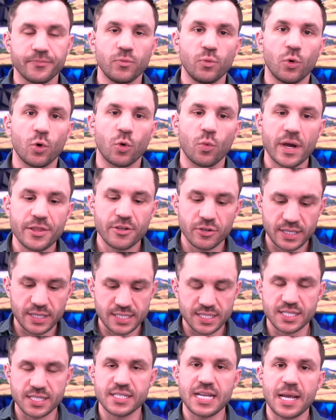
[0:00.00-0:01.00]
or whether that's
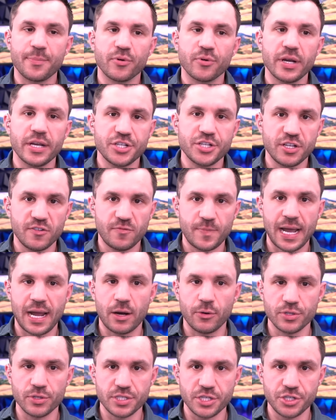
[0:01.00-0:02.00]
a separation of
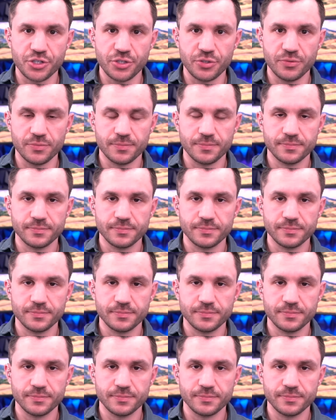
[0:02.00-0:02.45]
powers issue.